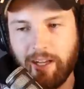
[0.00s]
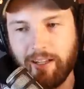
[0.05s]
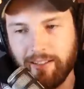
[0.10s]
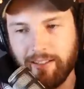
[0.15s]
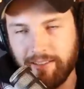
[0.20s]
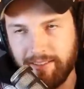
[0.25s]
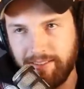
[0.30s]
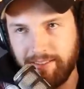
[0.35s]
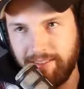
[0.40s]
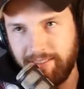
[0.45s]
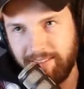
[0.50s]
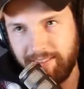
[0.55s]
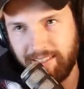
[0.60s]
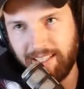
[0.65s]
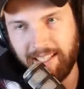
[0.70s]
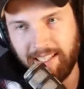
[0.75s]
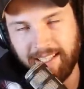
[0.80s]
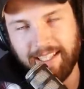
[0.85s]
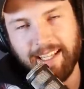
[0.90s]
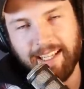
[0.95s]
well,
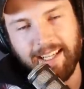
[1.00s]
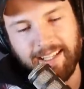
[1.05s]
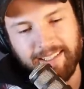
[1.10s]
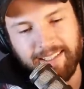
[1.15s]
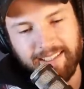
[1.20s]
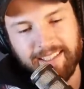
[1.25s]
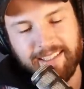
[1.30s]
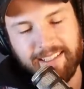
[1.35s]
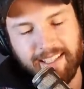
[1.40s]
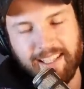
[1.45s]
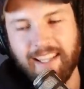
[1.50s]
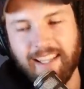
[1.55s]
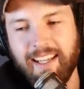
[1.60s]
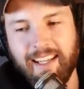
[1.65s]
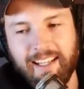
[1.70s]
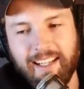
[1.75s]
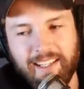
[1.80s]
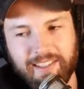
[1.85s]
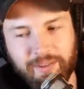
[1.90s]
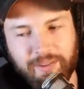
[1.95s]
uh, yeah, it's, it,
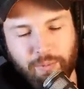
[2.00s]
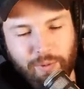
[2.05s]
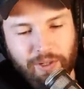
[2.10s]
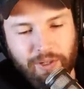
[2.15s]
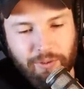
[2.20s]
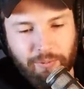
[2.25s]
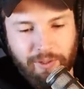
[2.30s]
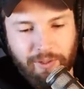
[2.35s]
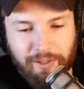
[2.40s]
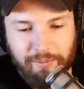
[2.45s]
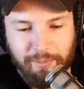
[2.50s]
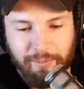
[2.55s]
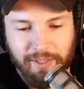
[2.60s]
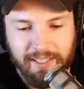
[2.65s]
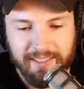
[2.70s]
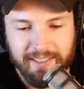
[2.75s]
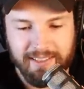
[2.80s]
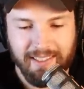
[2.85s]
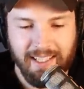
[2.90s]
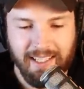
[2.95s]
it's a weird one,
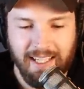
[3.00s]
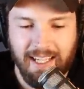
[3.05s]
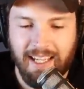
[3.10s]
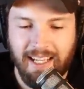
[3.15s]
but